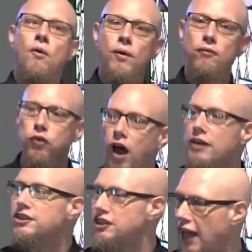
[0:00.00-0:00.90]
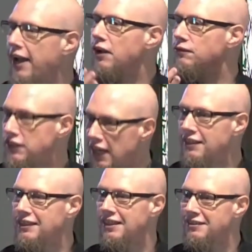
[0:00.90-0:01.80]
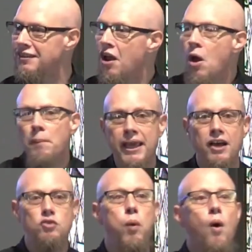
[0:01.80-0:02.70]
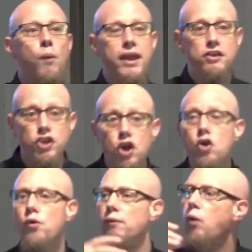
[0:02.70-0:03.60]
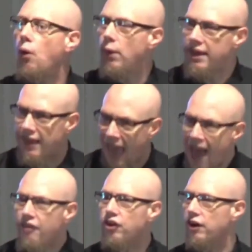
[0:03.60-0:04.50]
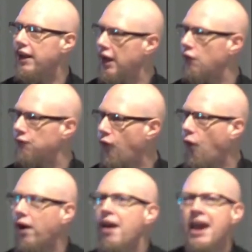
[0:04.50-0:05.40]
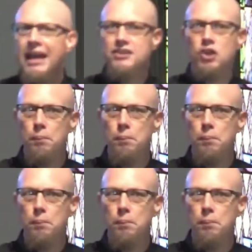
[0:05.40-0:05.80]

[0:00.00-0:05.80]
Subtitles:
we've lost sight of Jesus. Because what we do and what we gather here for is the